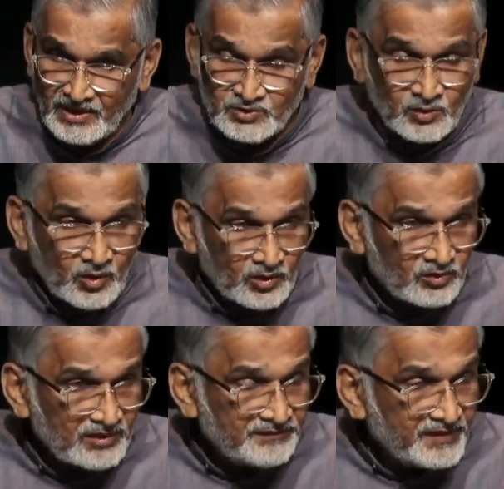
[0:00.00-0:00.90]
So not
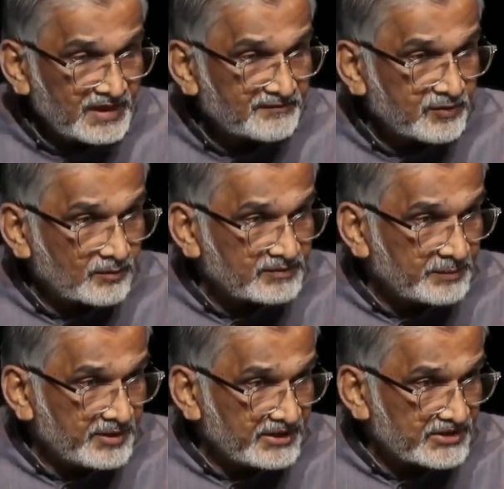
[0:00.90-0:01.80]
only freedom from
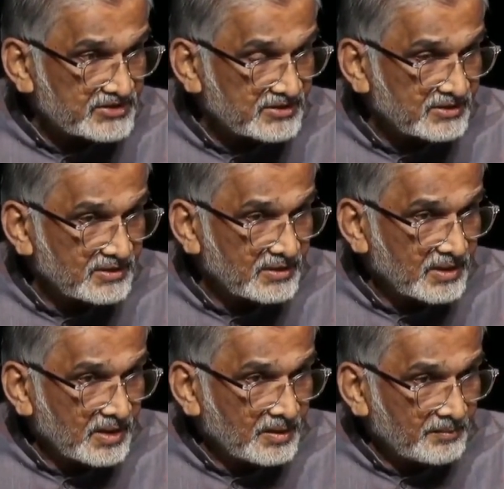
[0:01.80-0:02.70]
the British,
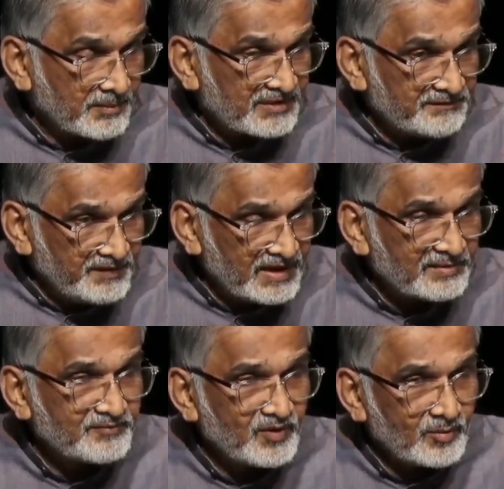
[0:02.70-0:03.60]
but
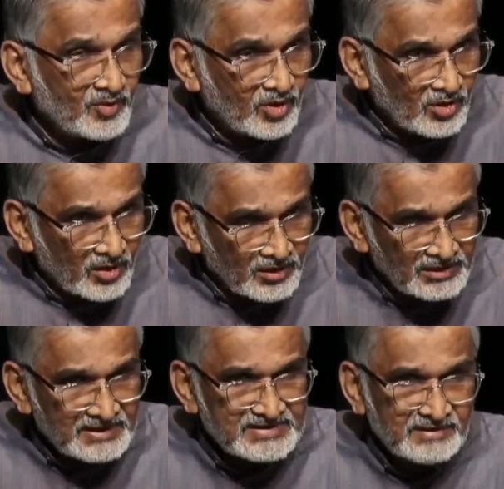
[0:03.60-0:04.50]
freedom from
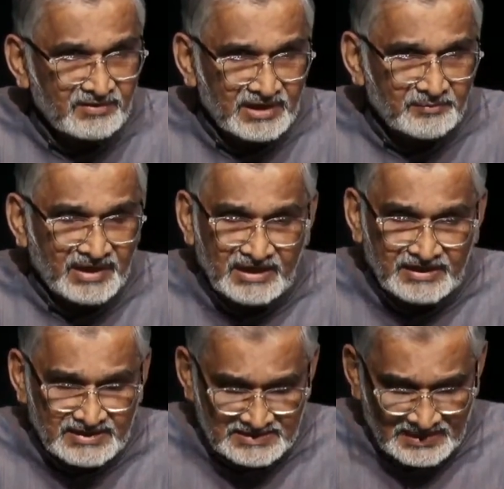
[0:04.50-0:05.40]
all the several
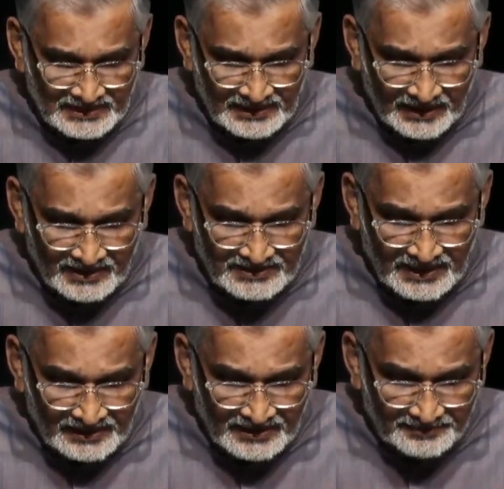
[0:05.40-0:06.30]
maladies that
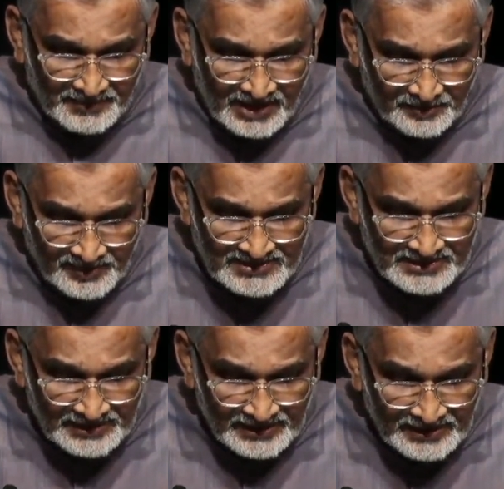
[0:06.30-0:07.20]
are
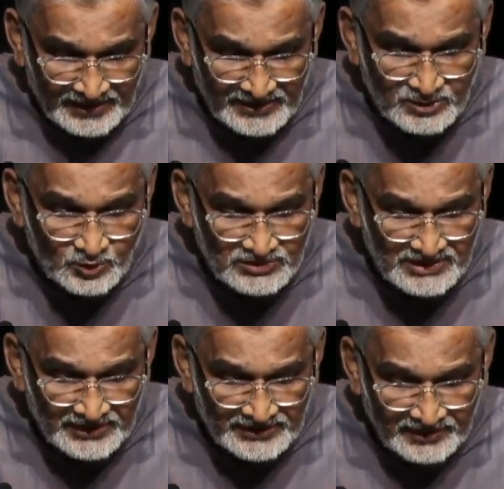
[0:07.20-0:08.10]
present in Indian
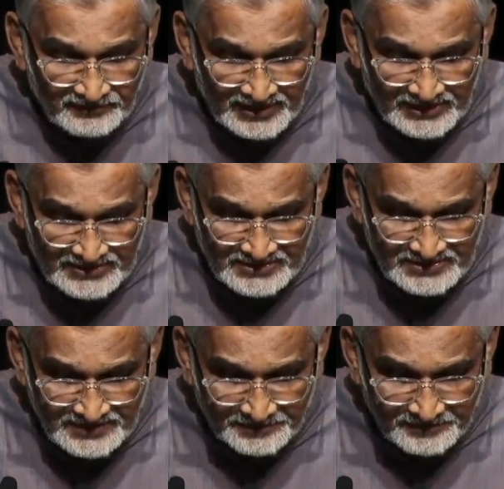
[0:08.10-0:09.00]
society and
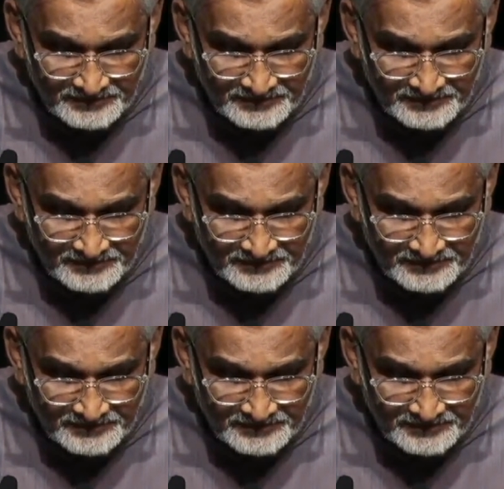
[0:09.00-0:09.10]
villages.